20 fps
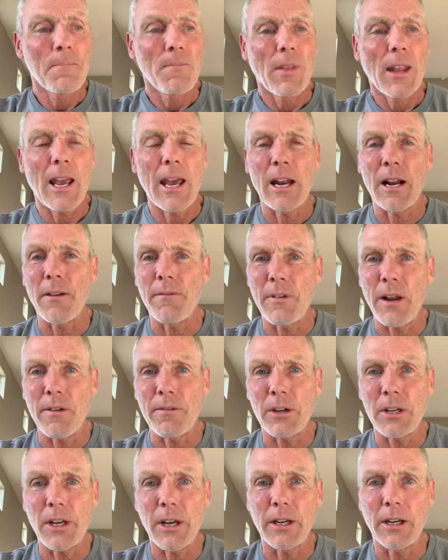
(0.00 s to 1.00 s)
And I've never
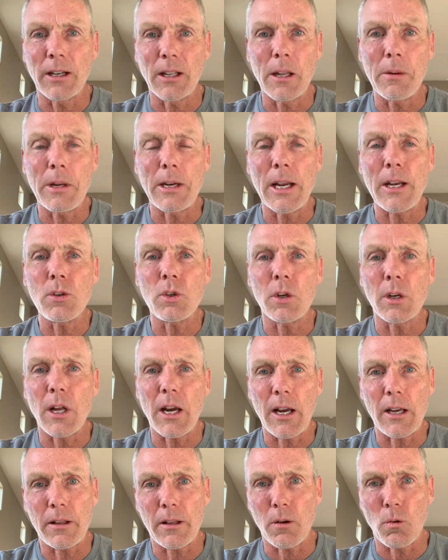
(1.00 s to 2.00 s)
done an elimination
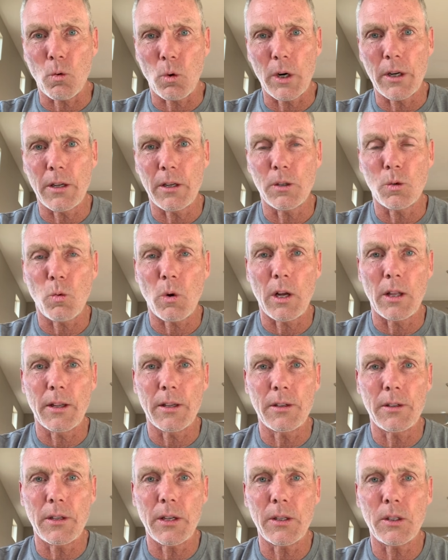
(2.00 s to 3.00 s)
diet that worked as well
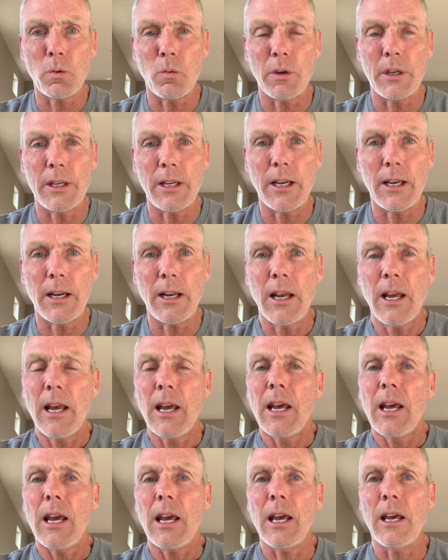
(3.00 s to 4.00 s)
as this one did,
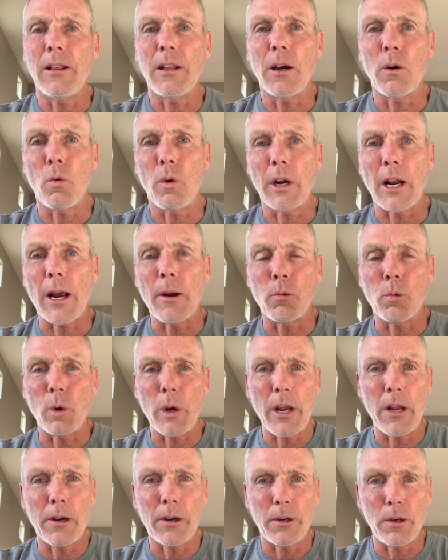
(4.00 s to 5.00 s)
in that when I
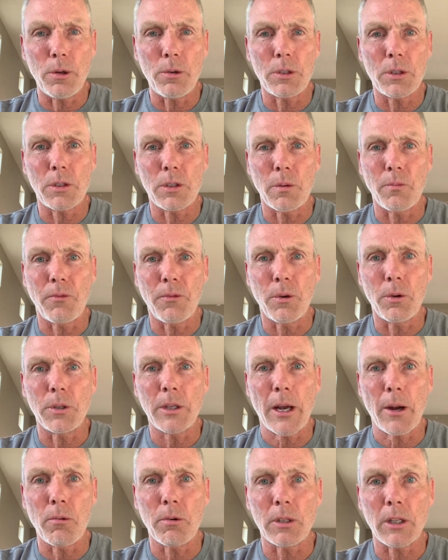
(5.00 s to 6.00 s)
reintroduced some foods,
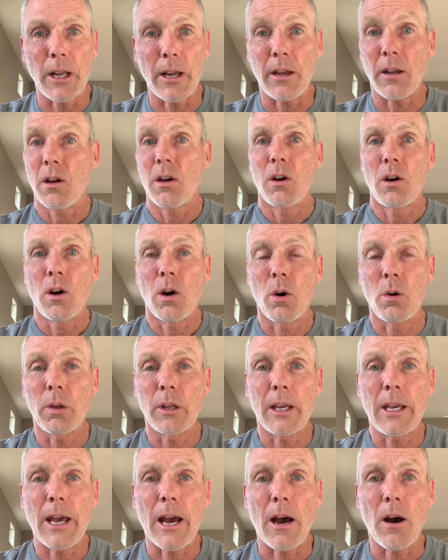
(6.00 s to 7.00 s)
I was like,
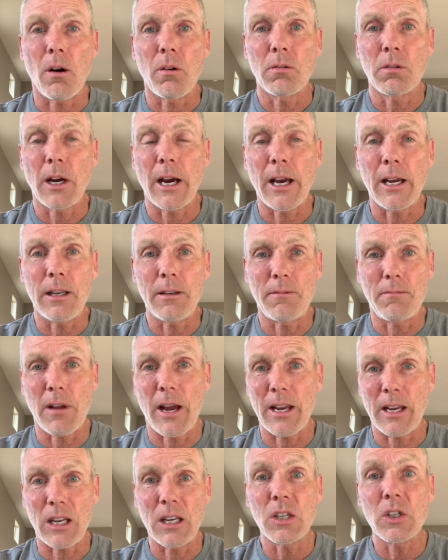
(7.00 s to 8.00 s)
holy cow,
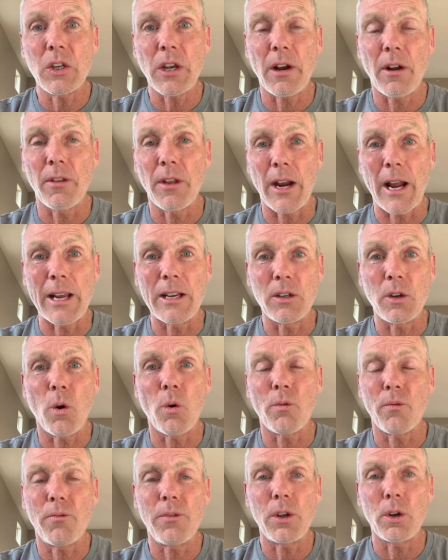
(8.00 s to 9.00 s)
I can tell that I
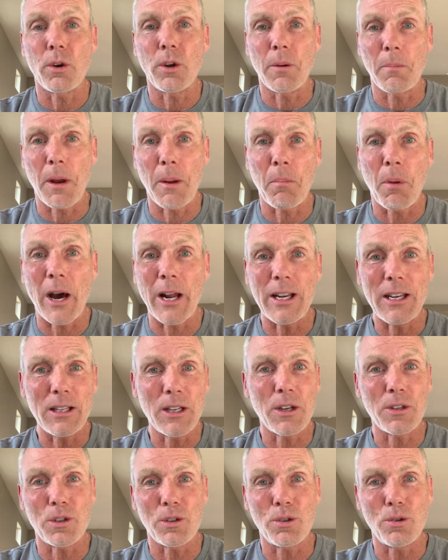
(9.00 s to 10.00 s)
don't feel good. My body
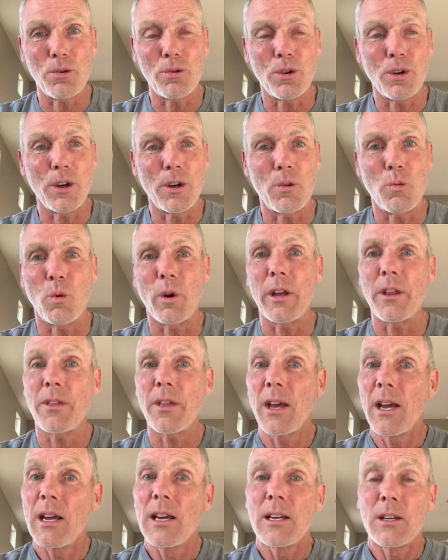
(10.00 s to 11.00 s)
doesn't do good with
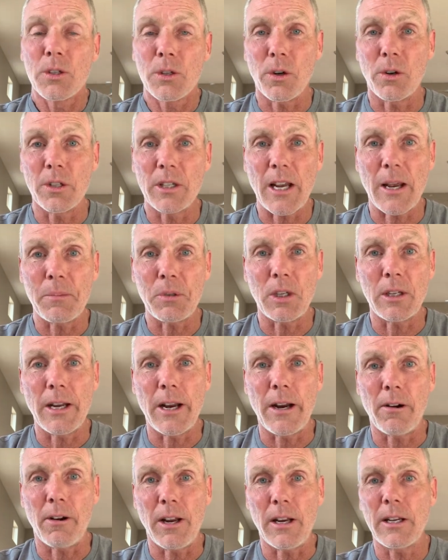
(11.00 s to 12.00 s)
certain types of
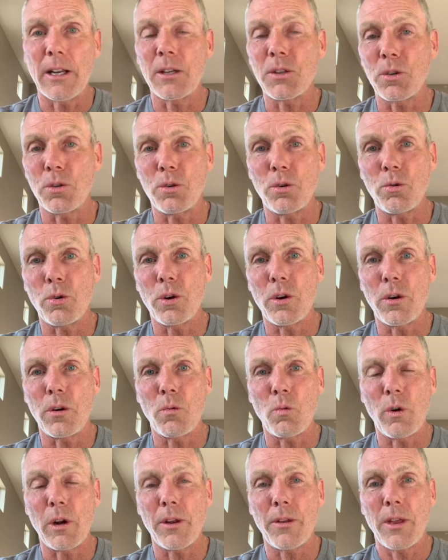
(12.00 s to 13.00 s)
dairy. It doesn't do good
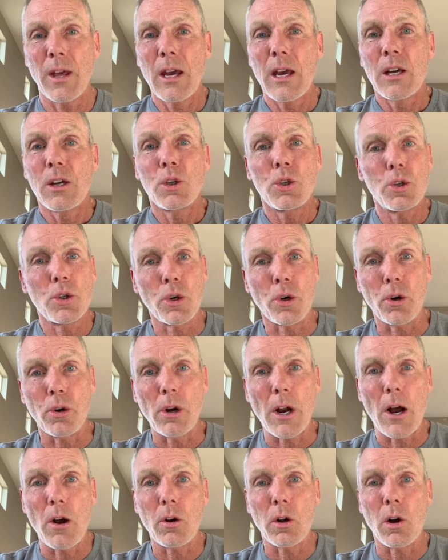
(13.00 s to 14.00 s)
with
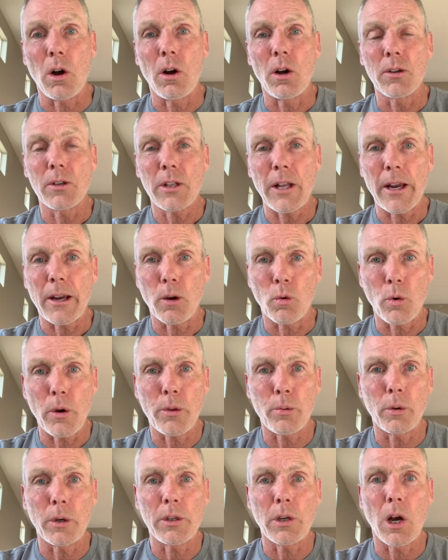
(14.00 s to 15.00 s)
sugar alcohols like
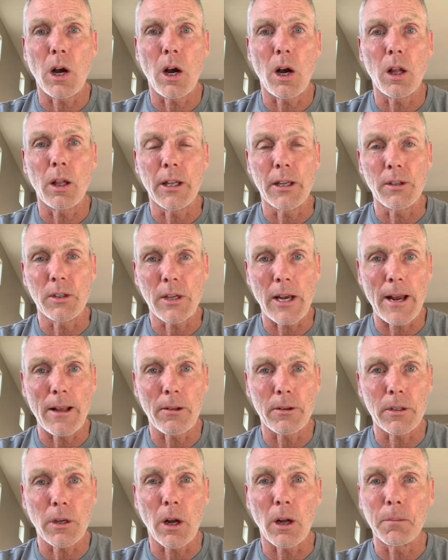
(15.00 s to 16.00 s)
erythritol and
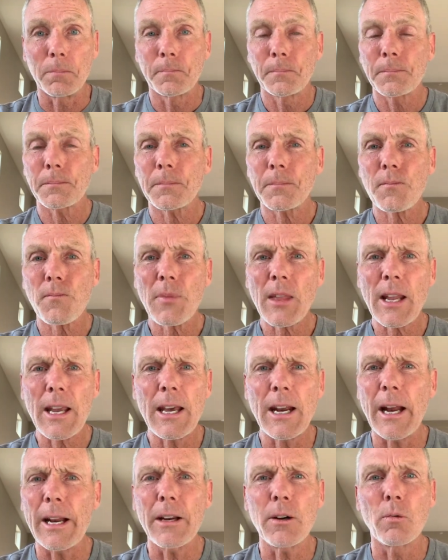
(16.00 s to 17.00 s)
xylitol.
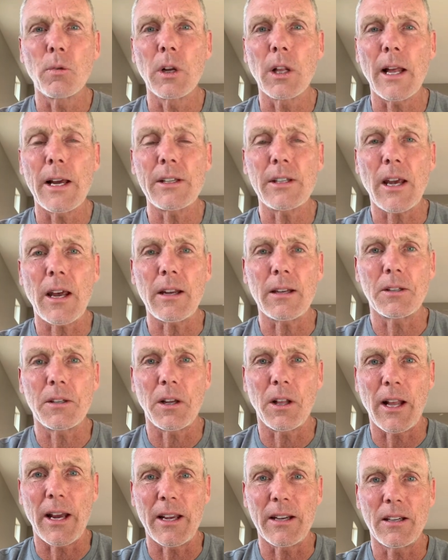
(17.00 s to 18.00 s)
And I didn't realize that
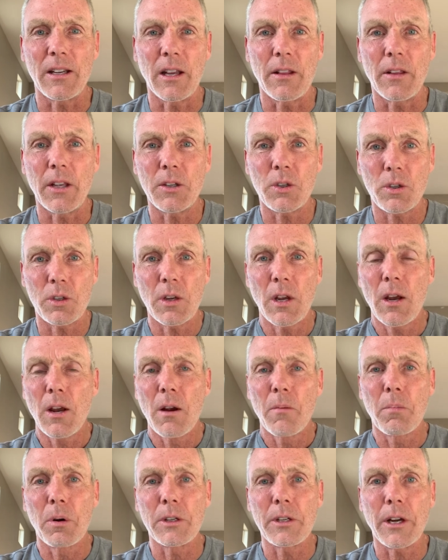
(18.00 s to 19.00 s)
until I had done this
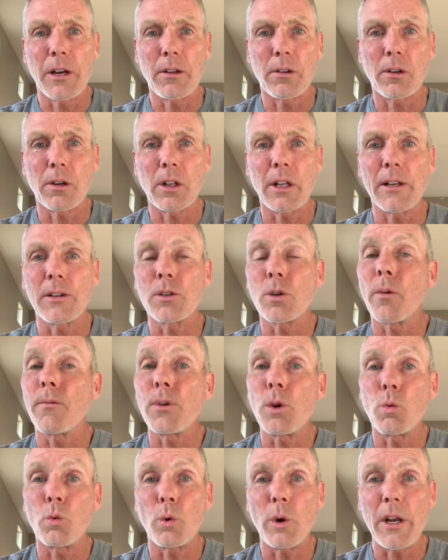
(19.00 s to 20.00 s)
particular cleanse. So if
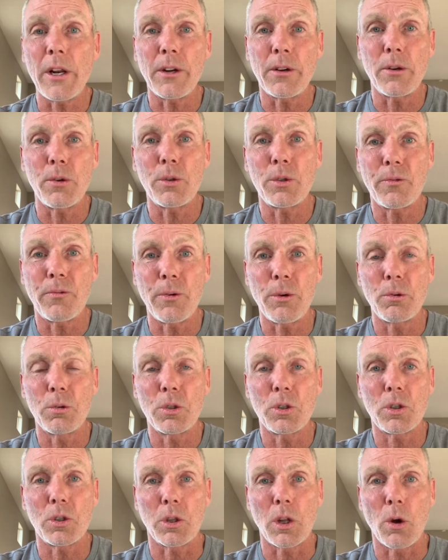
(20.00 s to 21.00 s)
you reintroduce food
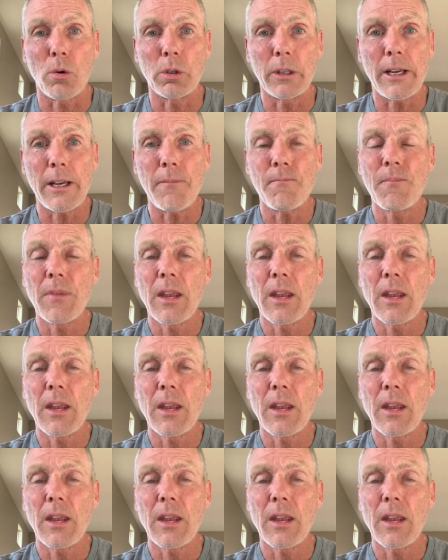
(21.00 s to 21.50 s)
slowly,